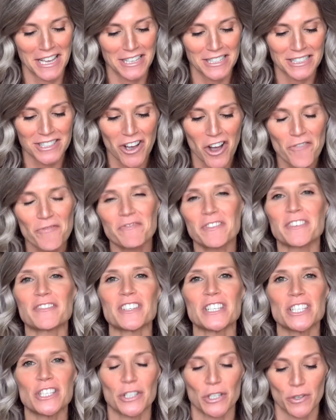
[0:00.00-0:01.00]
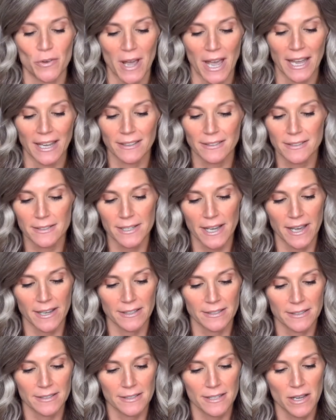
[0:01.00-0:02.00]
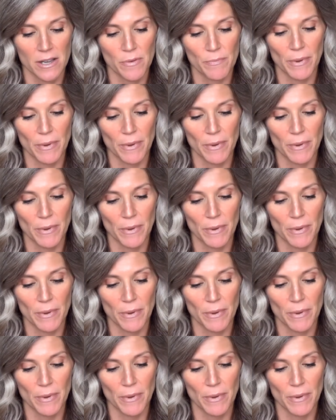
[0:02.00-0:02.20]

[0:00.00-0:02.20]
Psalm 52:8 says,